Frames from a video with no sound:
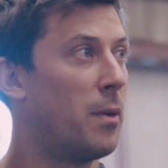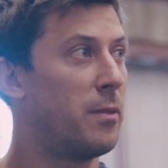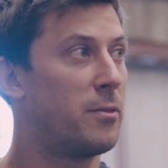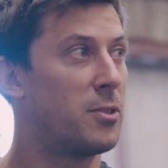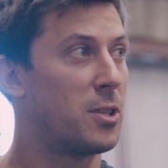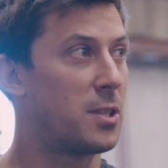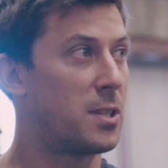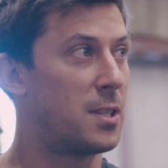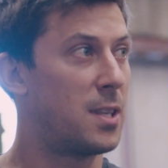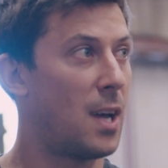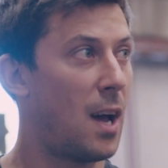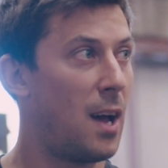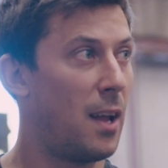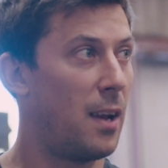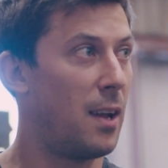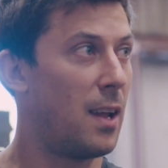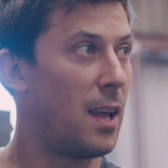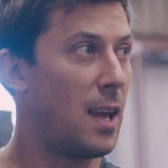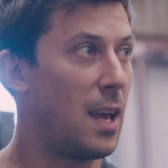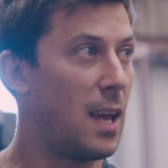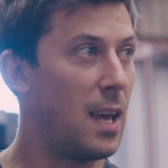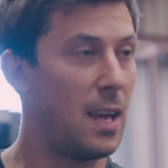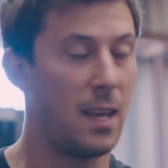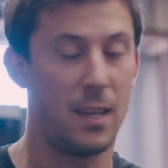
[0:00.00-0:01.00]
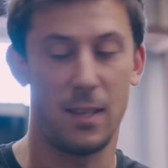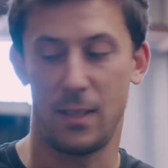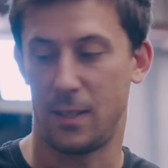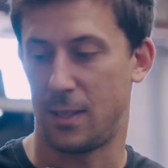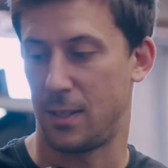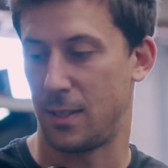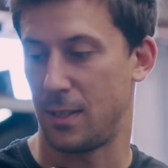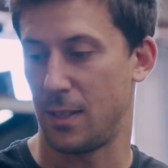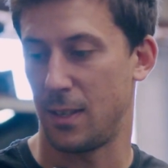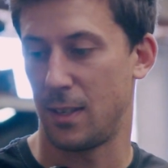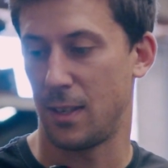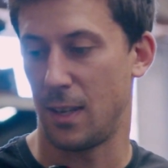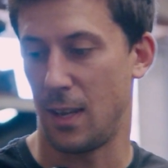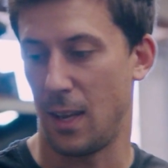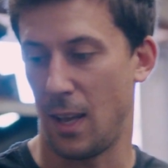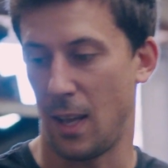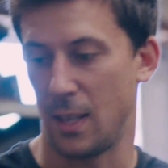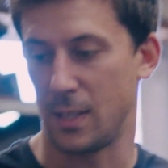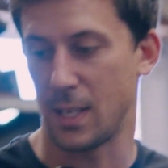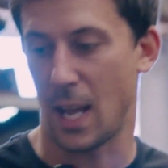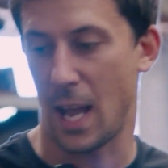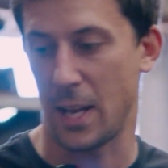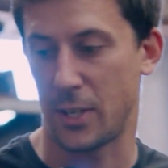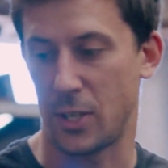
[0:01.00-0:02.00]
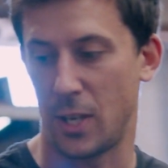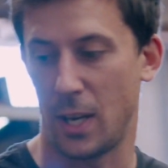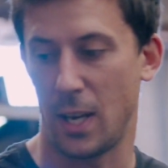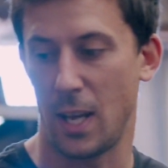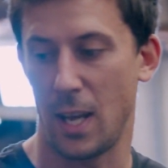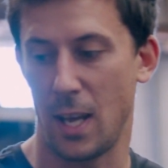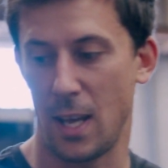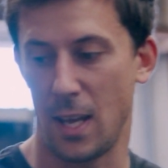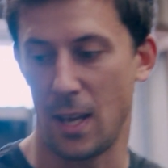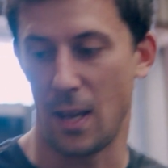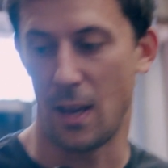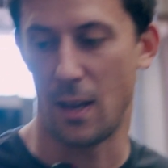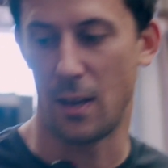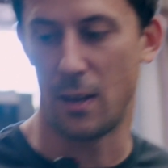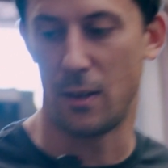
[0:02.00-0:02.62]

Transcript: Just done is actually